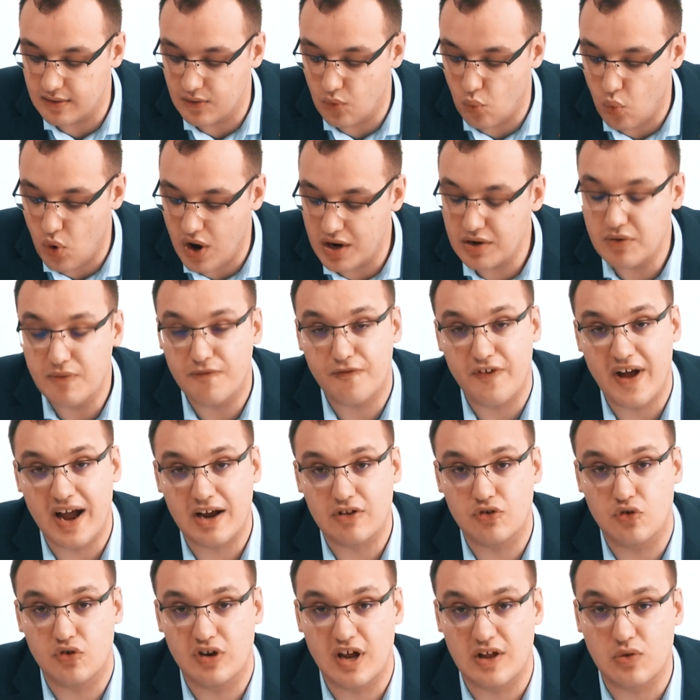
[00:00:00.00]
one
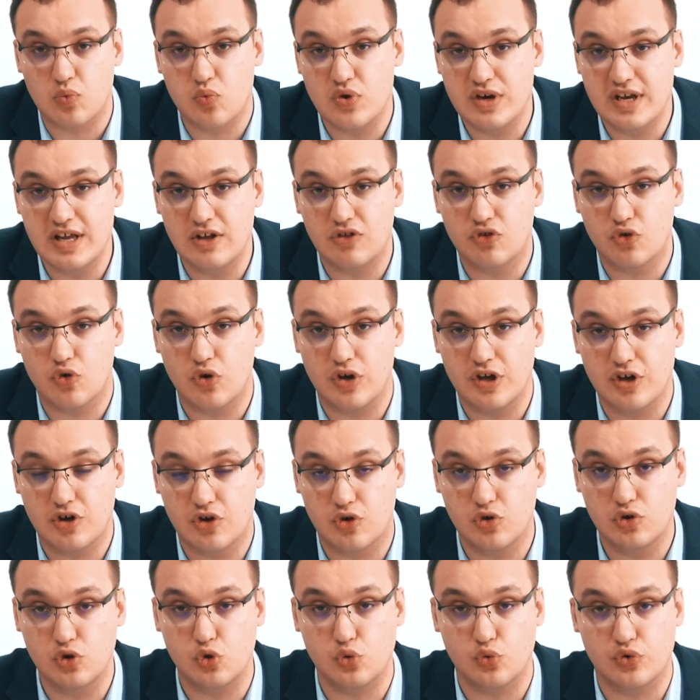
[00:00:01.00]
factor that we need to
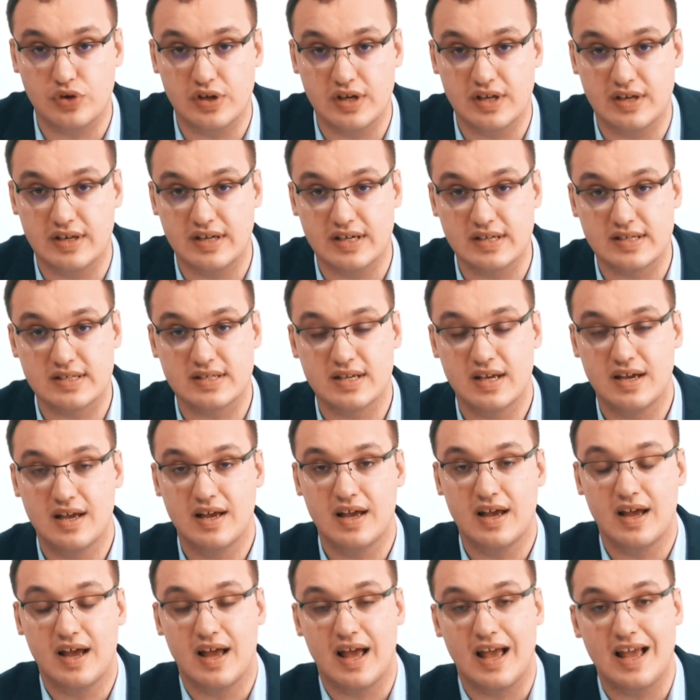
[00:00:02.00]
include in this
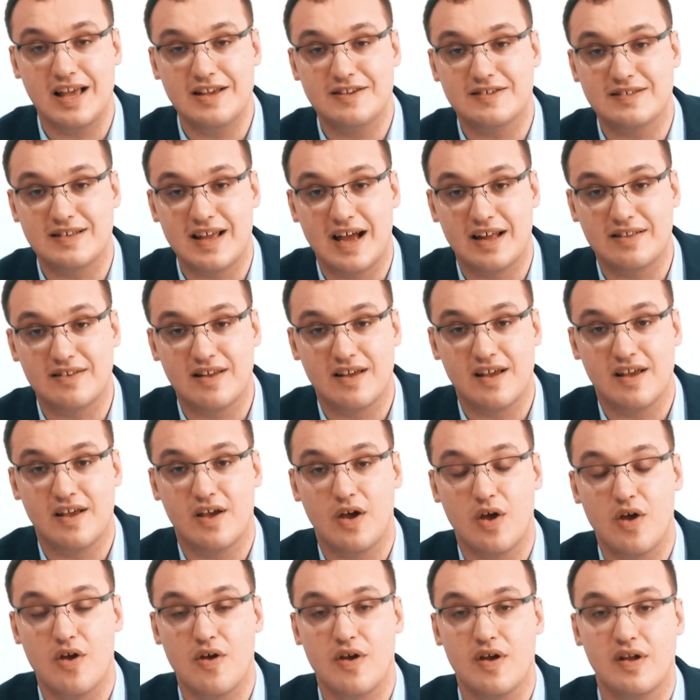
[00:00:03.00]
is that
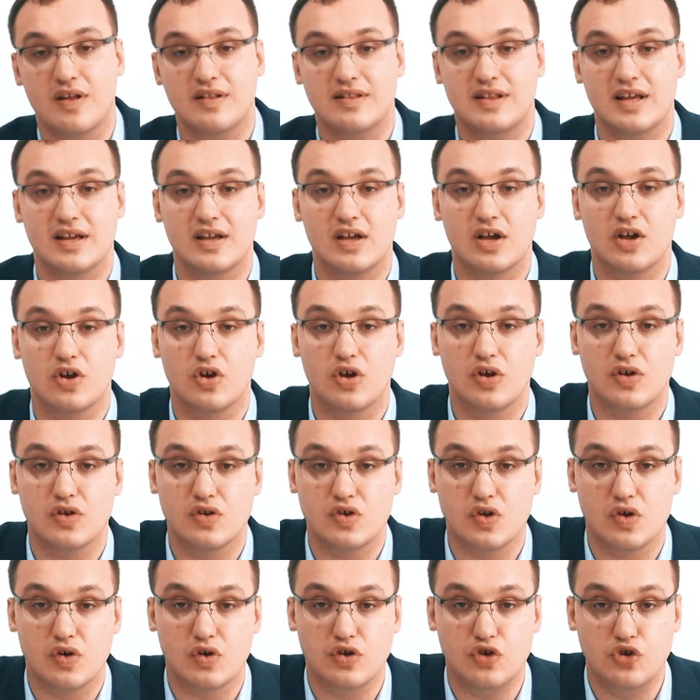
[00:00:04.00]
the
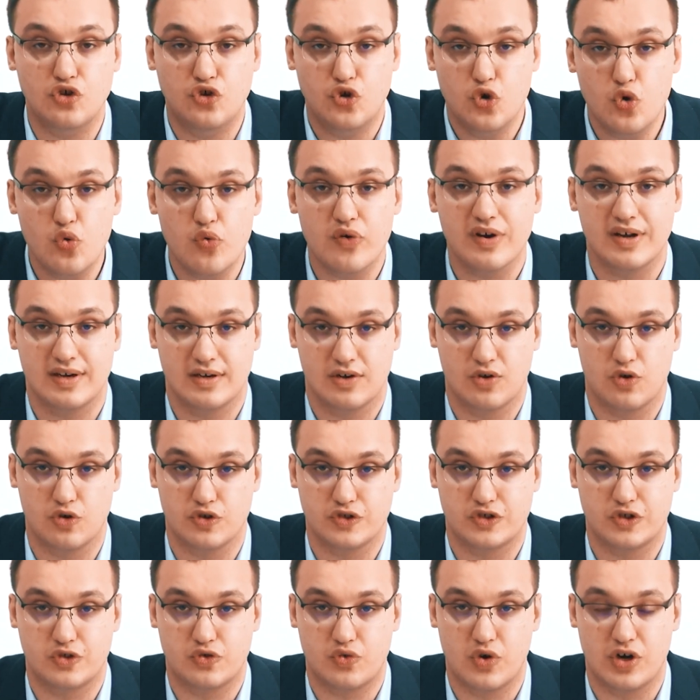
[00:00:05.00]
urine
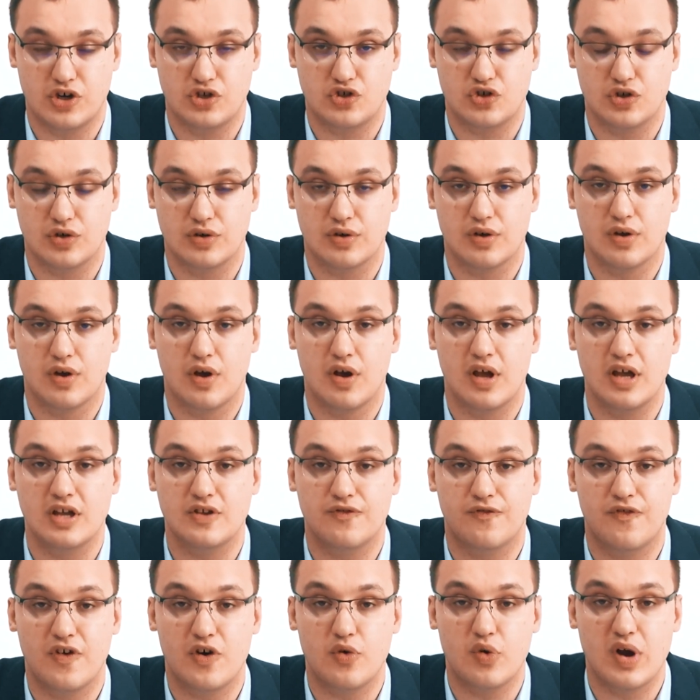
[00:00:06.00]
concentration
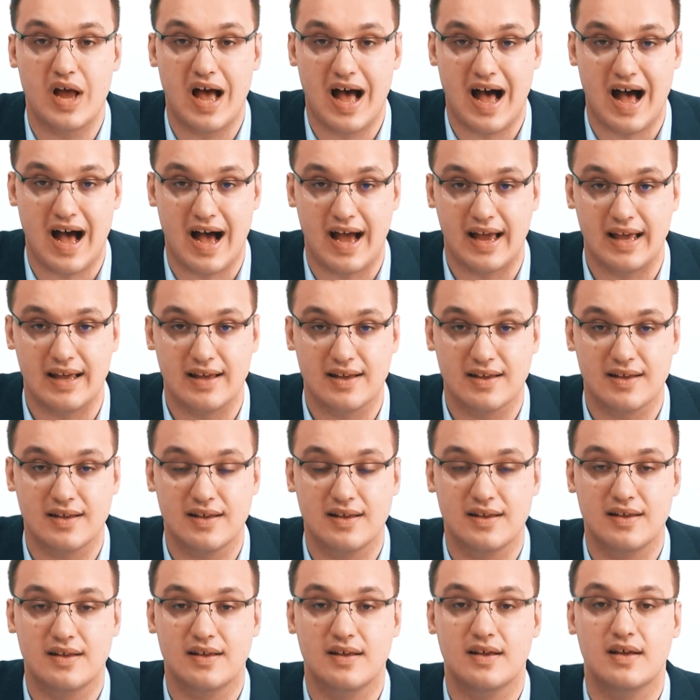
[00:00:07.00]
is very high.
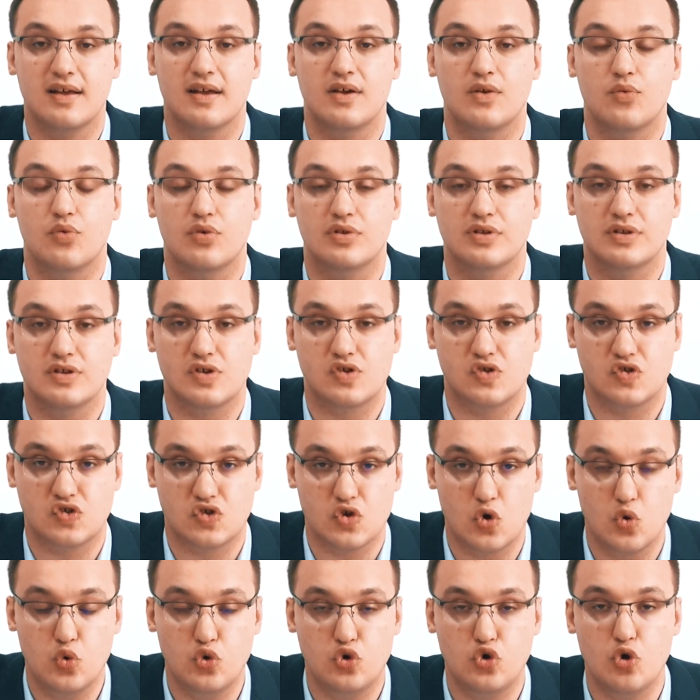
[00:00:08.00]
The
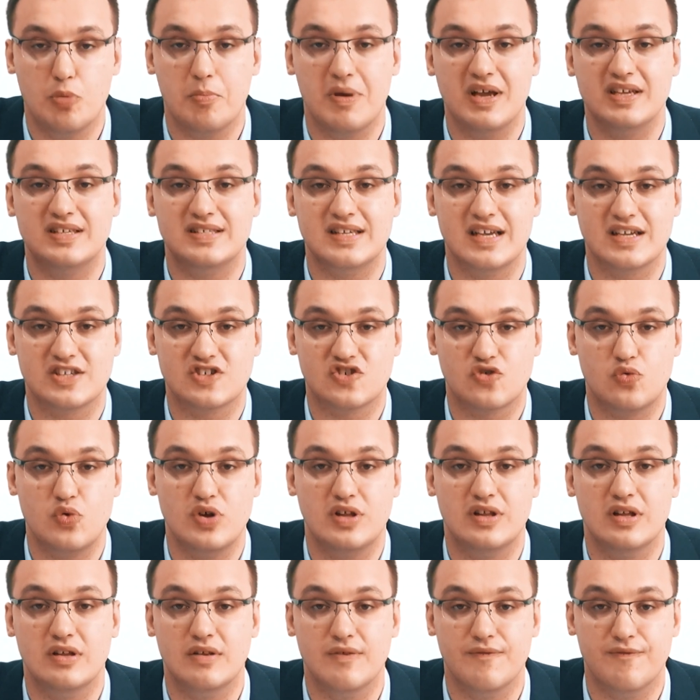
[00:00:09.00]
sodium is
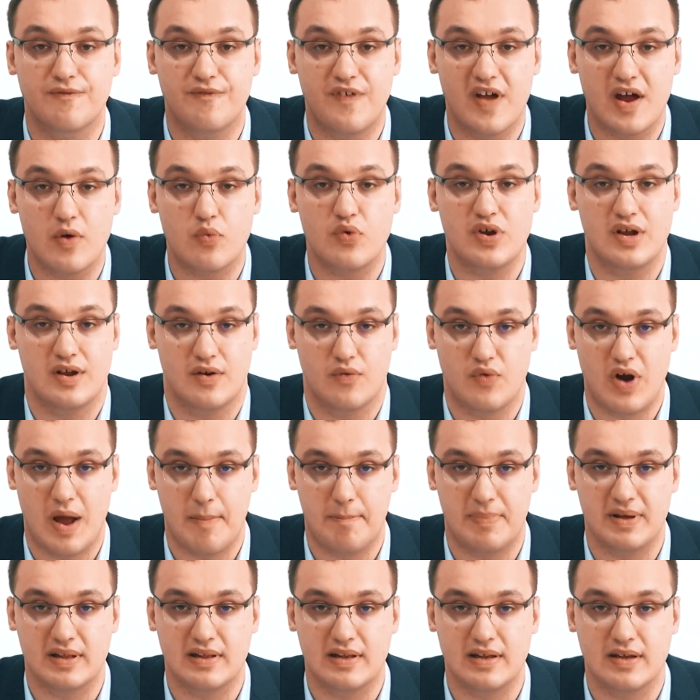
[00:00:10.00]
excreted very
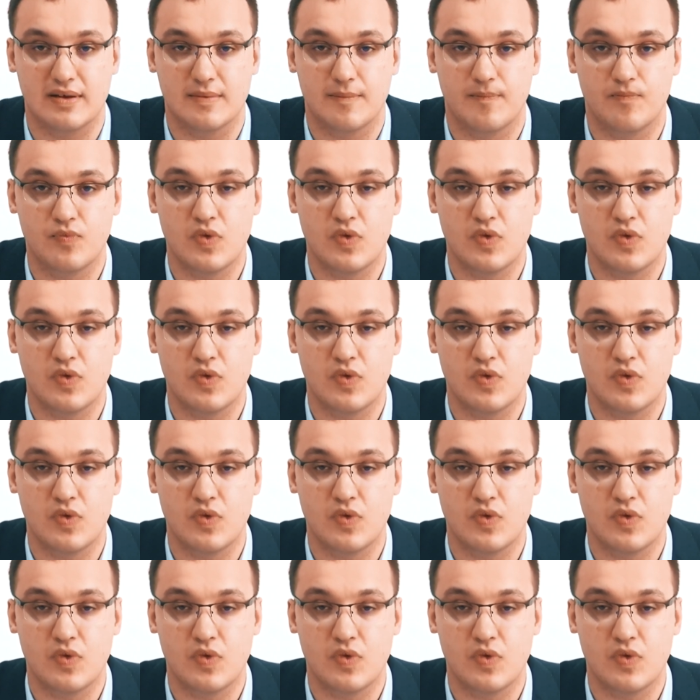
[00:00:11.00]
rapidly.